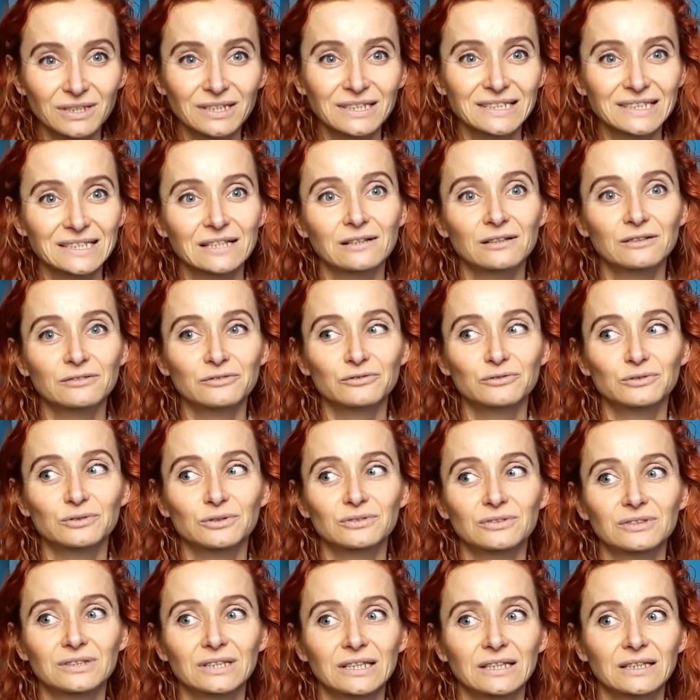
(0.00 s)
itself
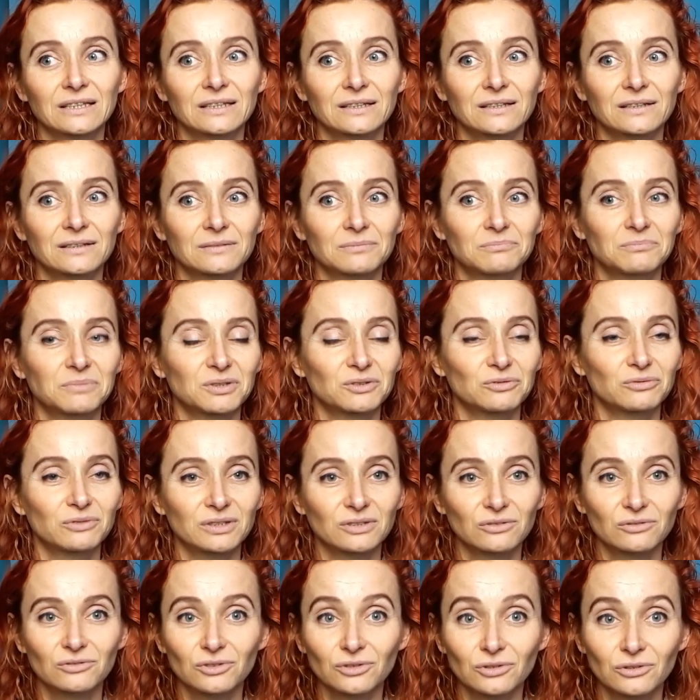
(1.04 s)
would take
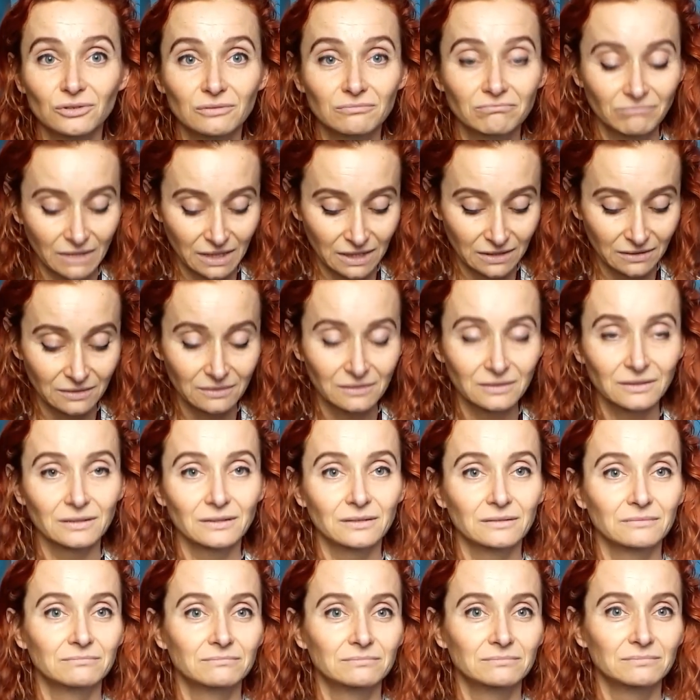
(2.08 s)
between 2 and
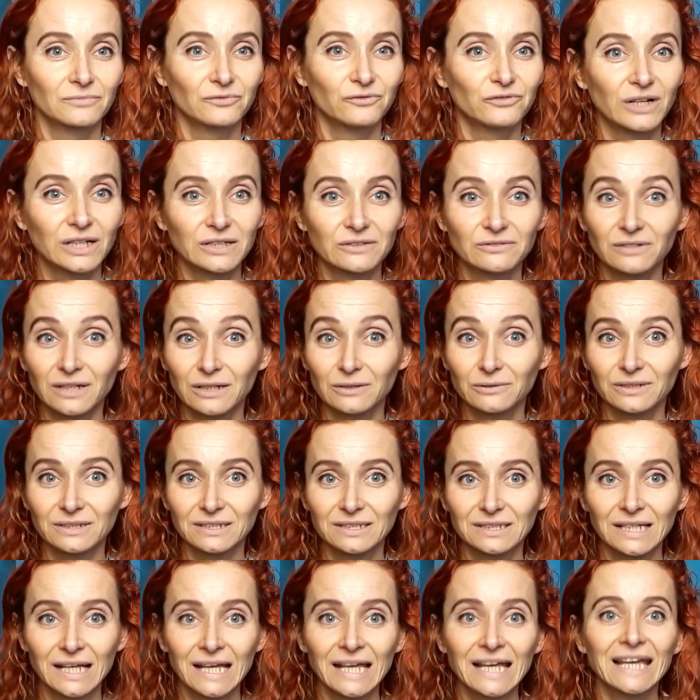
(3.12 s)
5
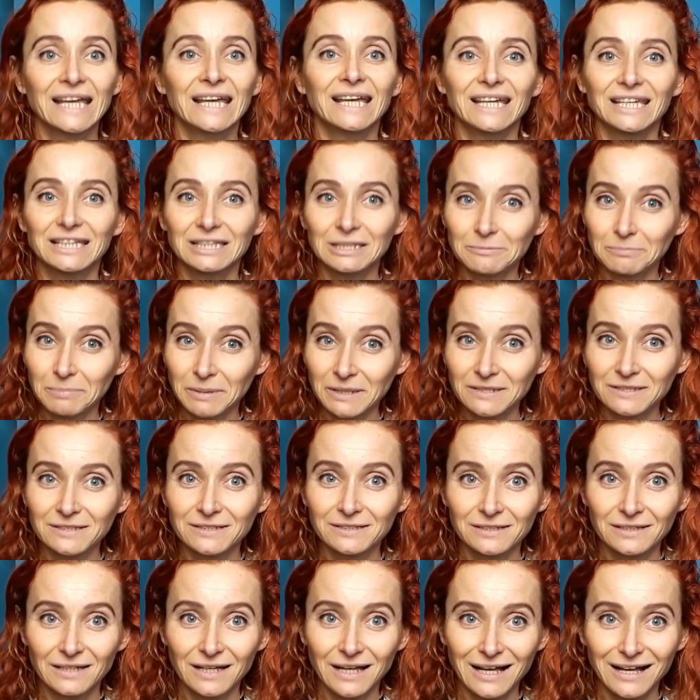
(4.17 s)
hours. It
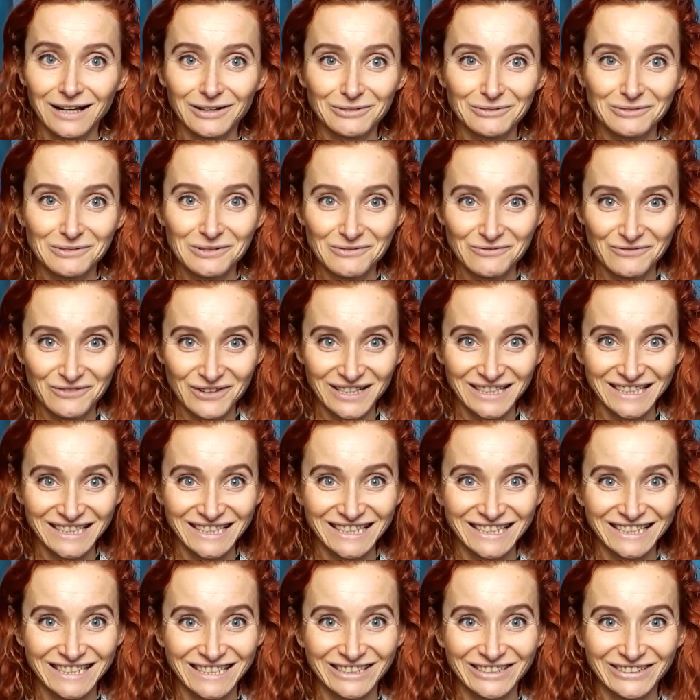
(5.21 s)
depends how
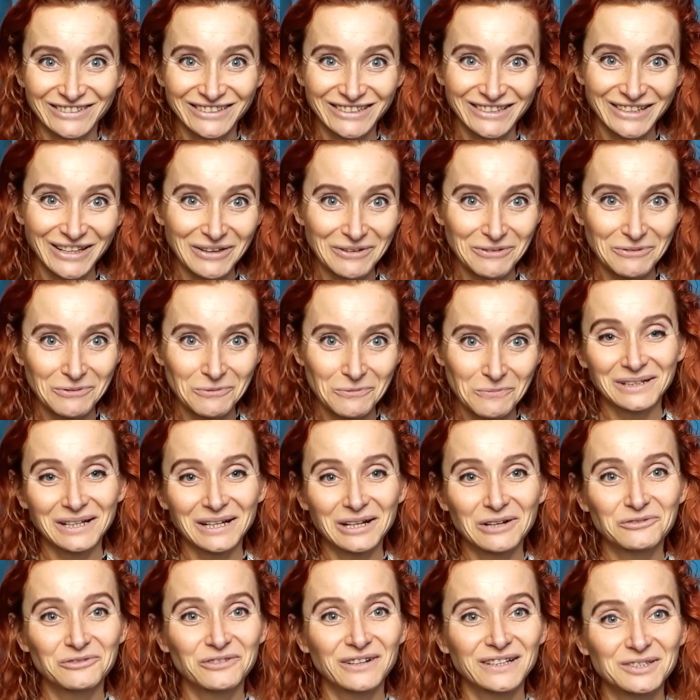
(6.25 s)
fast you sew,
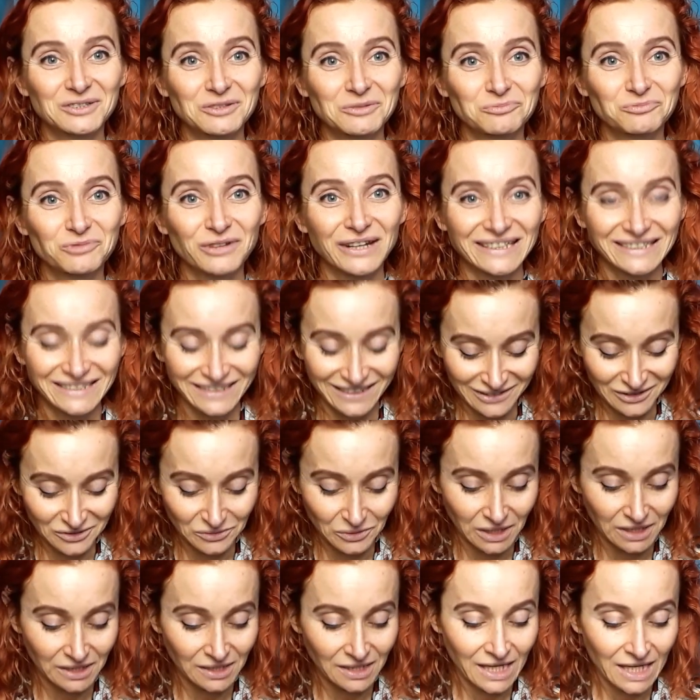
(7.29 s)
how fast you press as
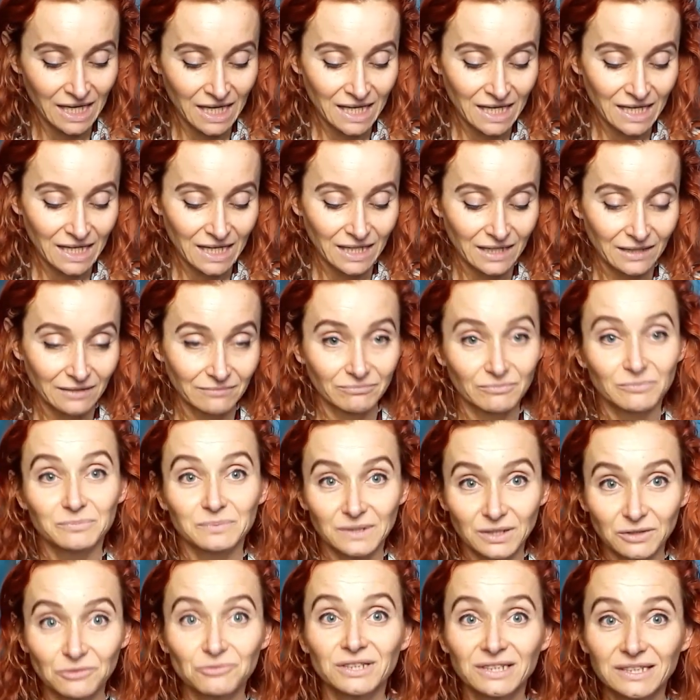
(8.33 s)
well.
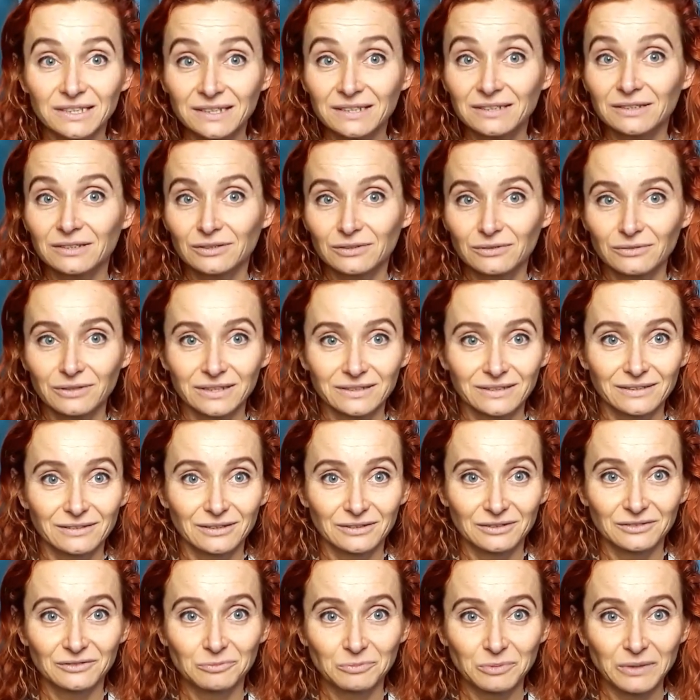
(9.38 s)
There is quite a
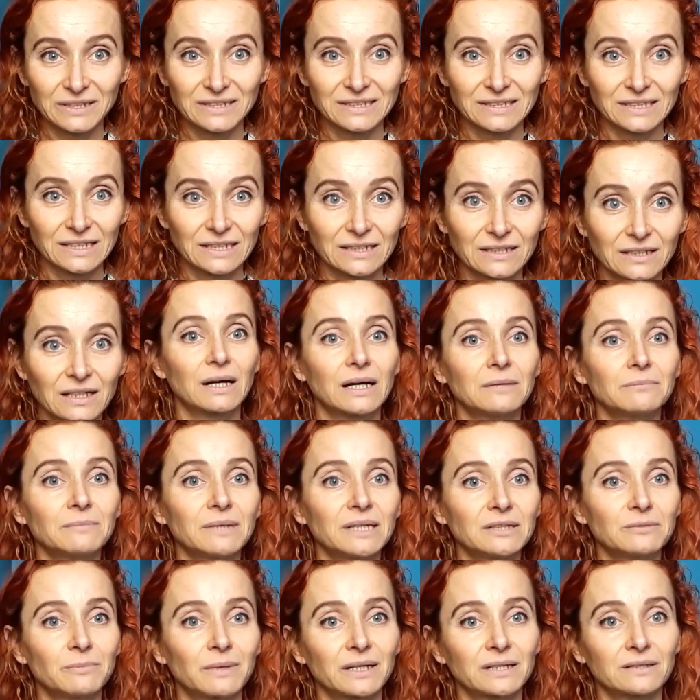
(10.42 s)
lot of pressing. I
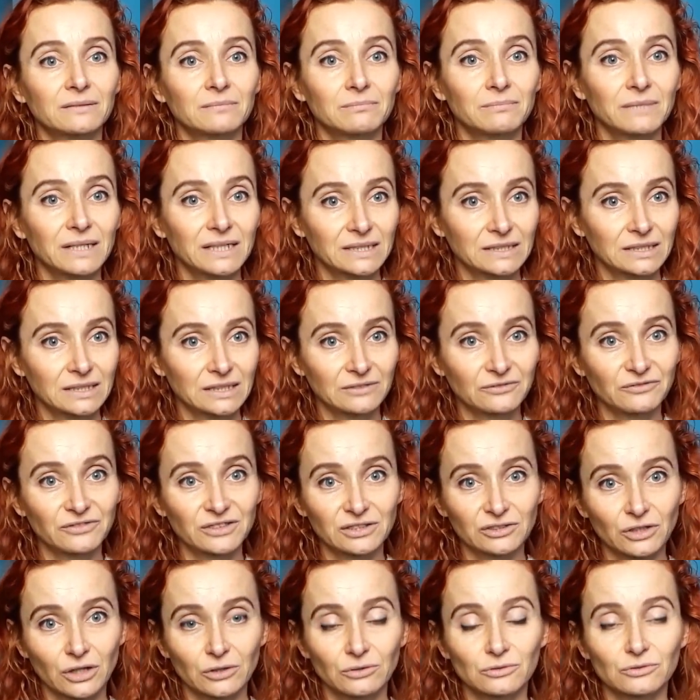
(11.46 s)
made mine in
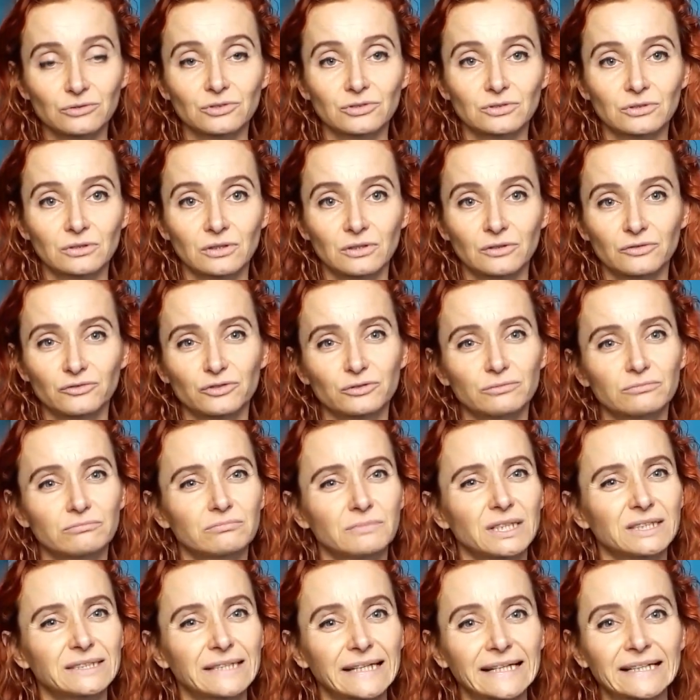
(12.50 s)
viscose from
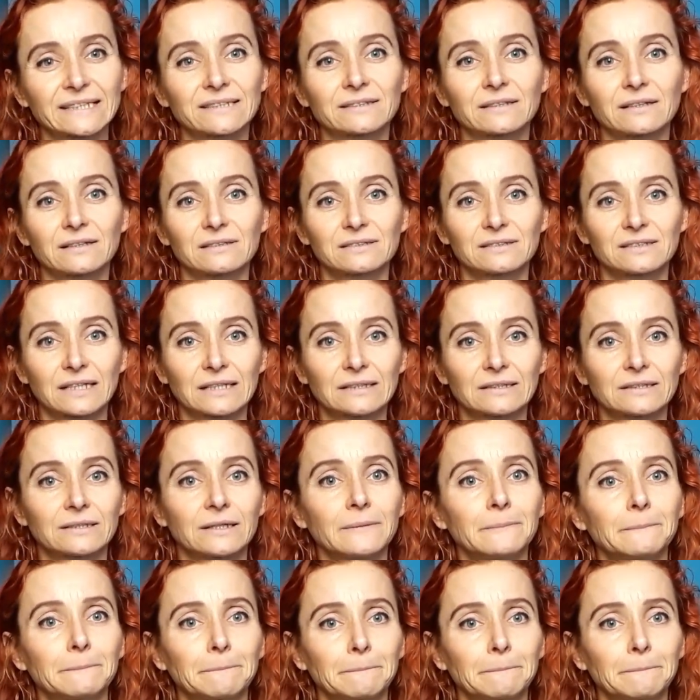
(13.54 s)
the textile center.